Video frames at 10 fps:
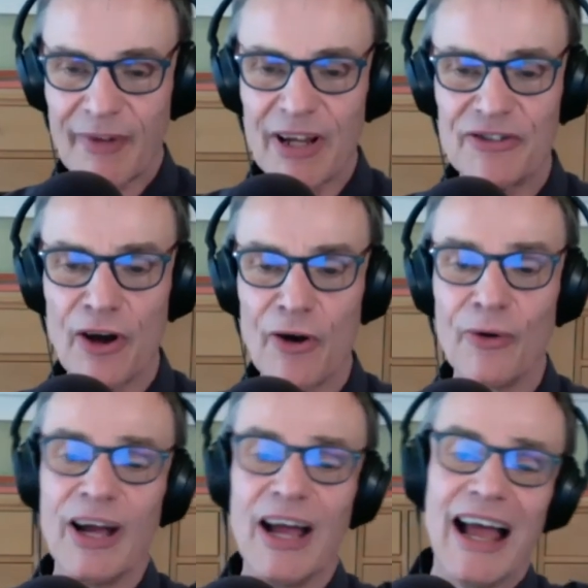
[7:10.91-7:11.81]

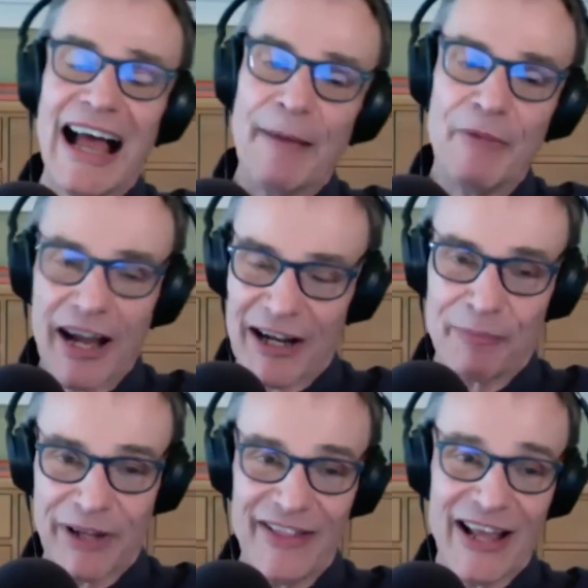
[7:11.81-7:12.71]
So I'm not going to
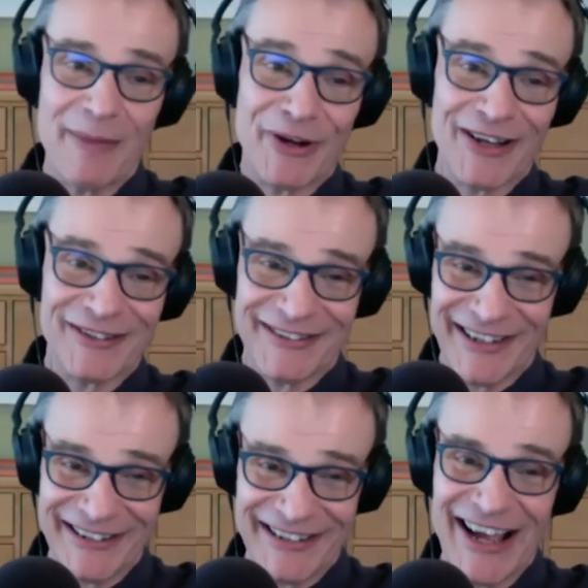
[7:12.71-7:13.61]
play that because it's
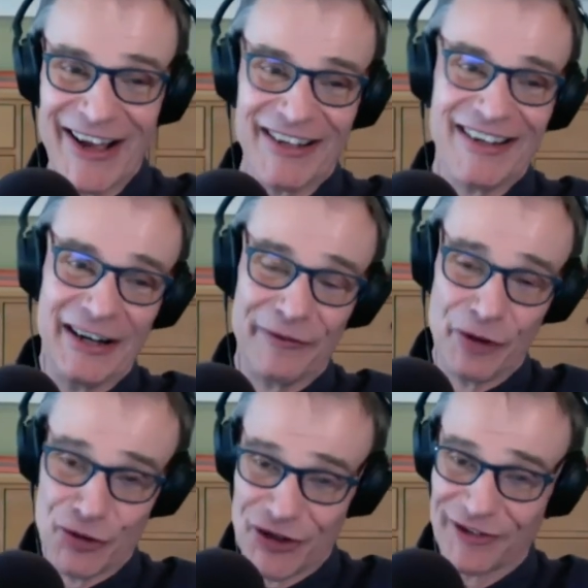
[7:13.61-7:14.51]
in Italian, and if
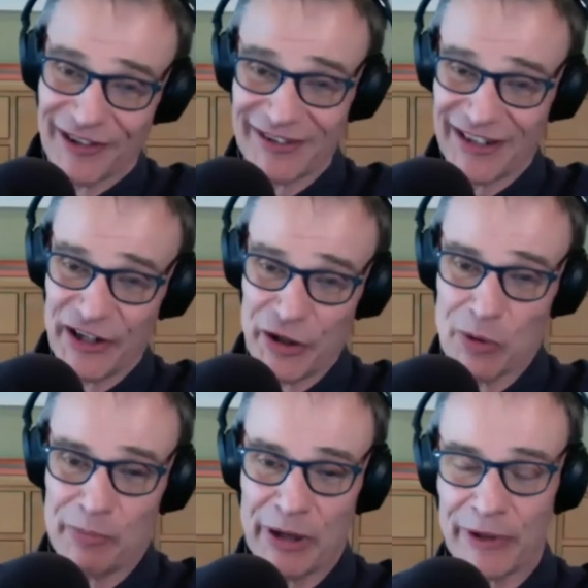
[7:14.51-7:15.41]
you're just listening, you
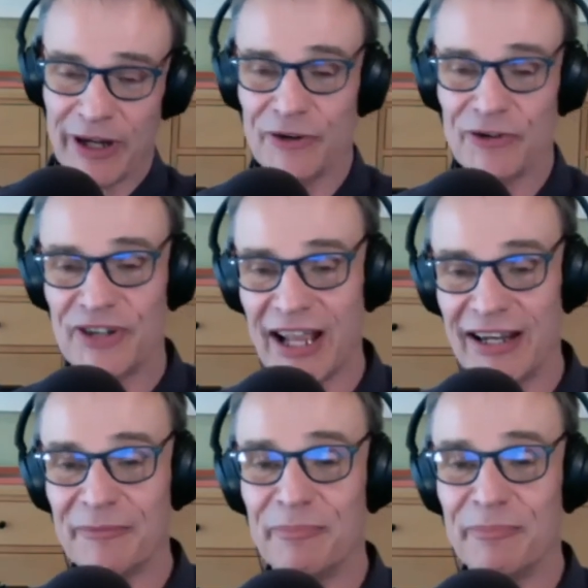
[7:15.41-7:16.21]
won't be able to understand it.